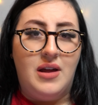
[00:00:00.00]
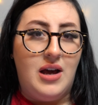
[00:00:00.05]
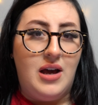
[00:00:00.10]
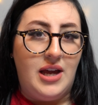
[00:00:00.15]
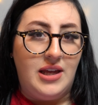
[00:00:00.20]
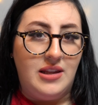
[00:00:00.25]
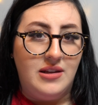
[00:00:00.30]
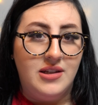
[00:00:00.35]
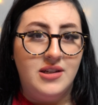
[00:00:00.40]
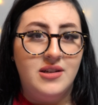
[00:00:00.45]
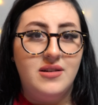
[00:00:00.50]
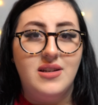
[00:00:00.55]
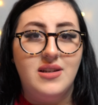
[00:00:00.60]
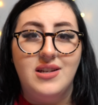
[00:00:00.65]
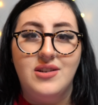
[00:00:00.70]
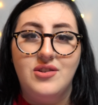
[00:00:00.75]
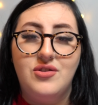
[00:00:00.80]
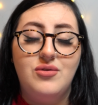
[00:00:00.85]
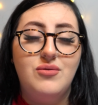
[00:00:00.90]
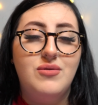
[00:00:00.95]
island,
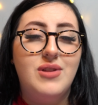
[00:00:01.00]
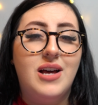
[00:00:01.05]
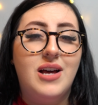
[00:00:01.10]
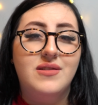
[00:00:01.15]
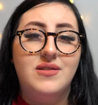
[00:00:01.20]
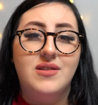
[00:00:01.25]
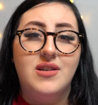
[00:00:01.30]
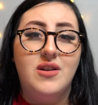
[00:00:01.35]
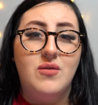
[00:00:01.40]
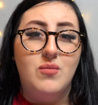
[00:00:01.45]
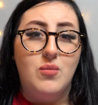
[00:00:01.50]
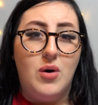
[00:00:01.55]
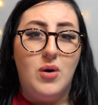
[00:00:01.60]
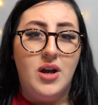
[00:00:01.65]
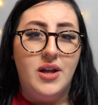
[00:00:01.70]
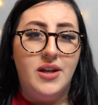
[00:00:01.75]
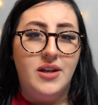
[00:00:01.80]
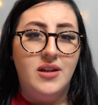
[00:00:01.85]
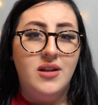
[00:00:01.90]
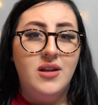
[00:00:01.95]
in 2001,